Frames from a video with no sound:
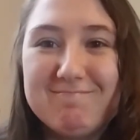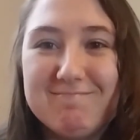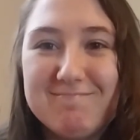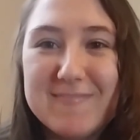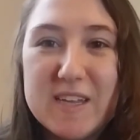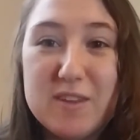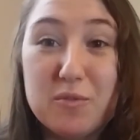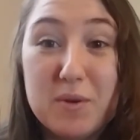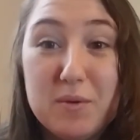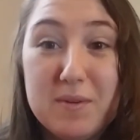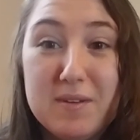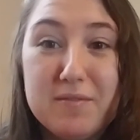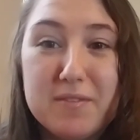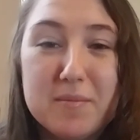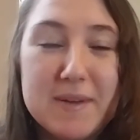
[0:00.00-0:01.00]
It's a win-win
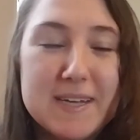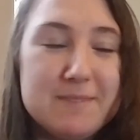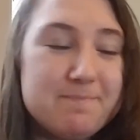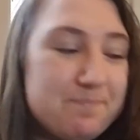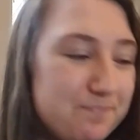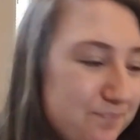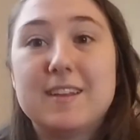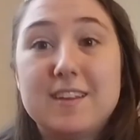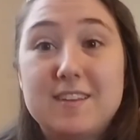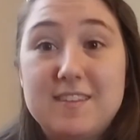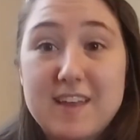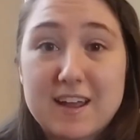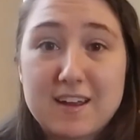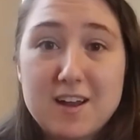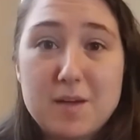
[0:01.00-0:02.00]
for me.
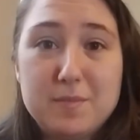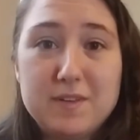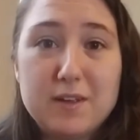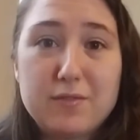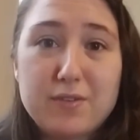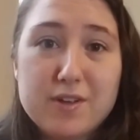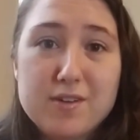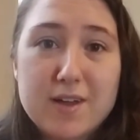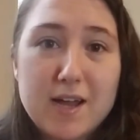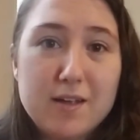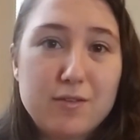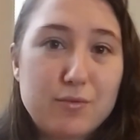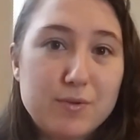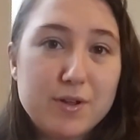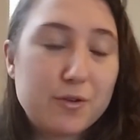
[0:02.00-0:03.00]
Second update for you guys
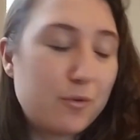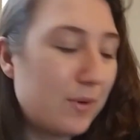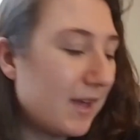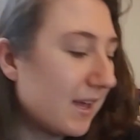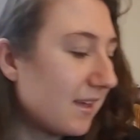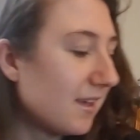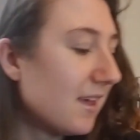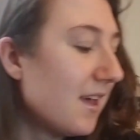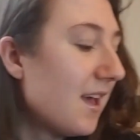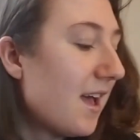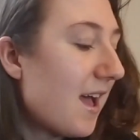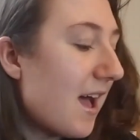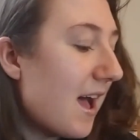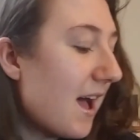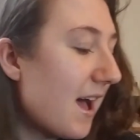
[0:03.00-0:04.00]
real quick.
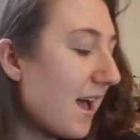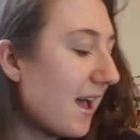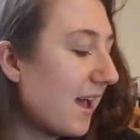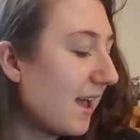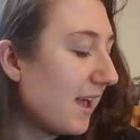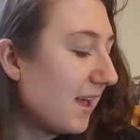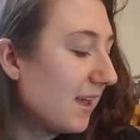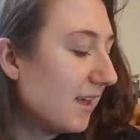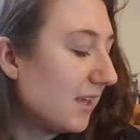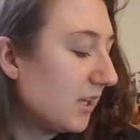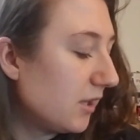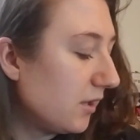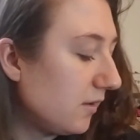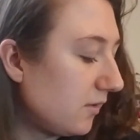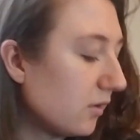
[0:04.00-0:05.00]
I
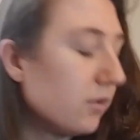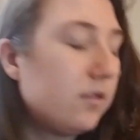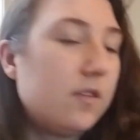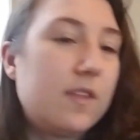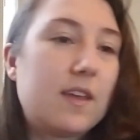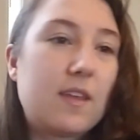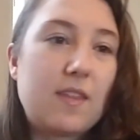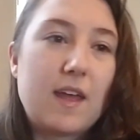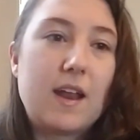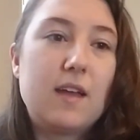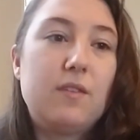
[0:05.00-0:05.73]
told you that I'd